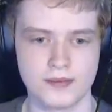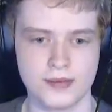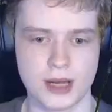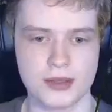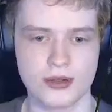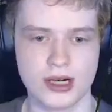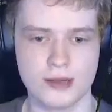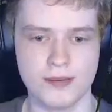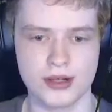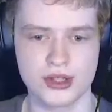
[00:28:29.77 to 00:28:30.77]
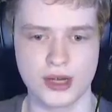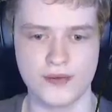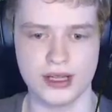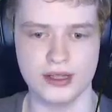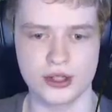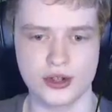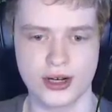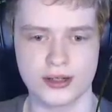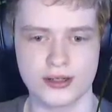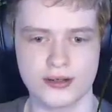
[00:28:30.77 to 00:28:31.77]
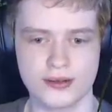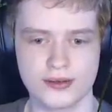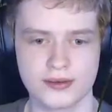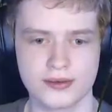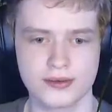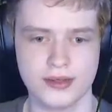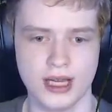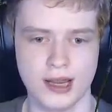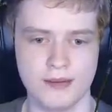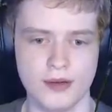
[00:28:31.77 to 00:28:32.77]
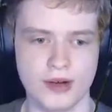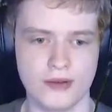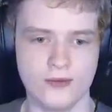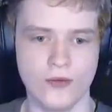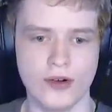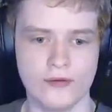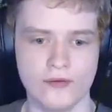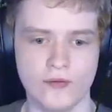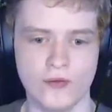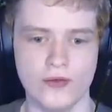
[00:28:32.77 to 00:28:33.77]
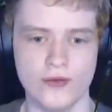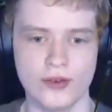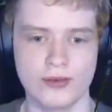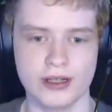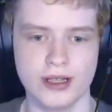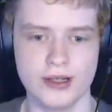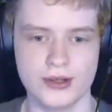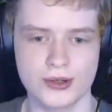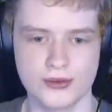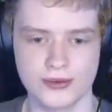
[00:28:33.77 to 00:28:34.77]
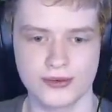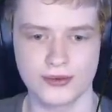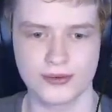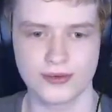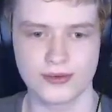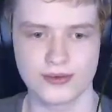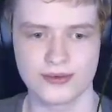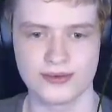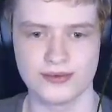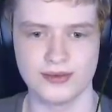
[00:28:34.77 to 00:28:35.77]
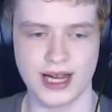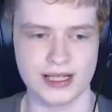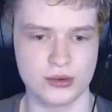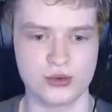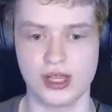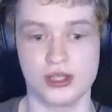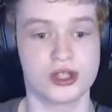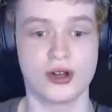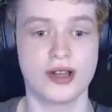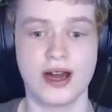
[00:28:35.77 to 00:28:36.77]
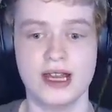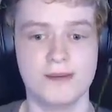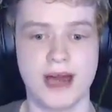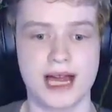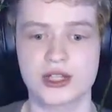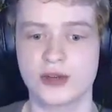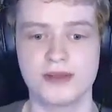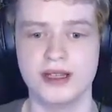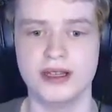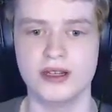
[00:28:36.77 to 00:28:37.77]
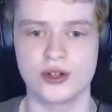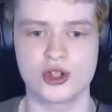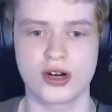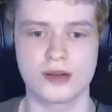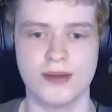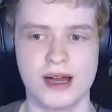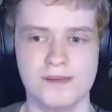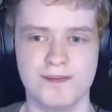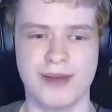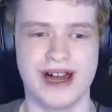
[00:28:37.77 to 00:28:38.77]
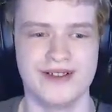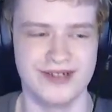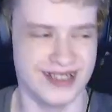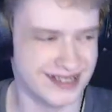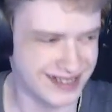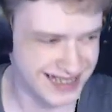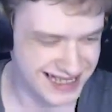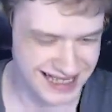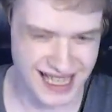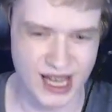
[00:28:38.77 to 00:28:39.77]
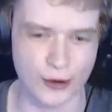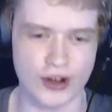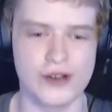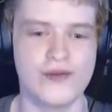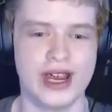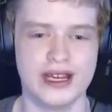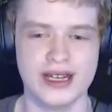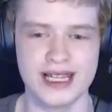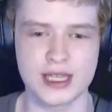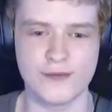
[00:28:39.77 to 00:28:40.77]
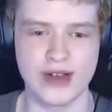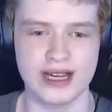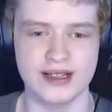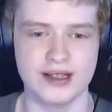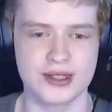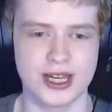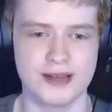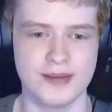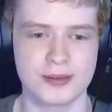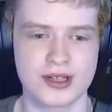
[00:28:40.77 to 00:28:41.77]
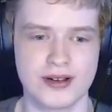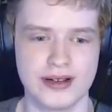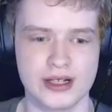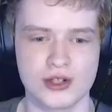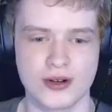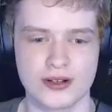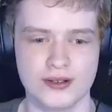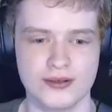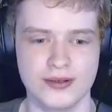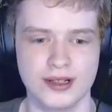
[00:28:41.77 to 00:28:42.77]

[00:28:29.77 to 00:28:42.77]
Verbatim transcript: I'm told I can put stuff in the truck and move on with, with my days. I, it's totally how you pack something in your truck, Bob, by the way. Or you fan. It's a fan in this game. I'm just calling it a truck on